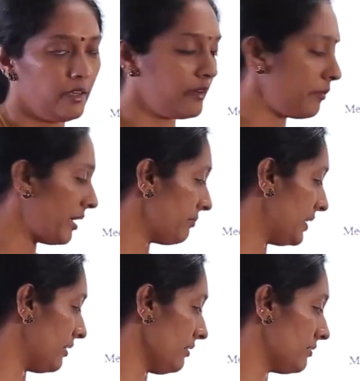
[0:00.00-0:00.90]

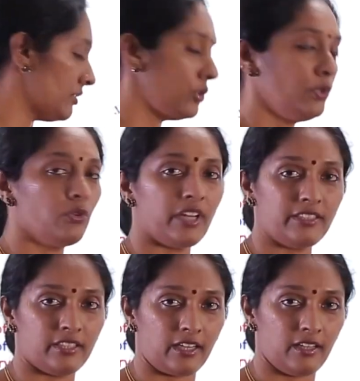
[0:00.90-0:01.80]
Remember,
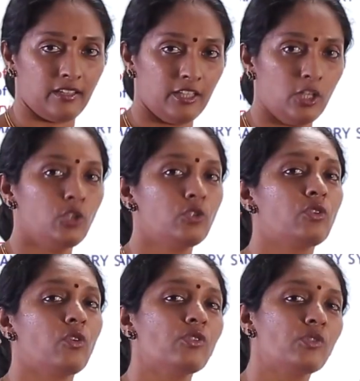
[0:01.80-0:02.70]
urethra
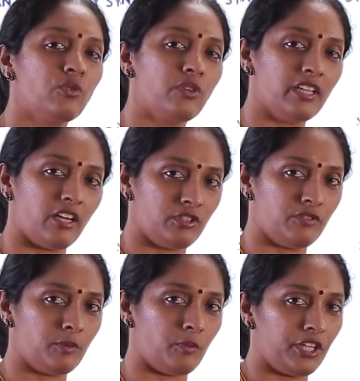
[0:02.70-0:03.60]
throws urine out
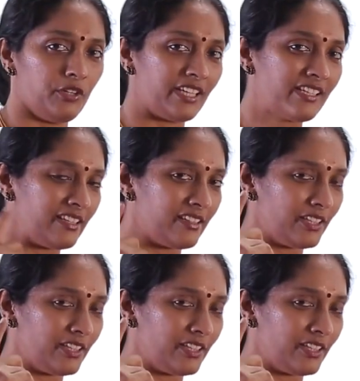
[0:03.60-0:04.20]
of the body.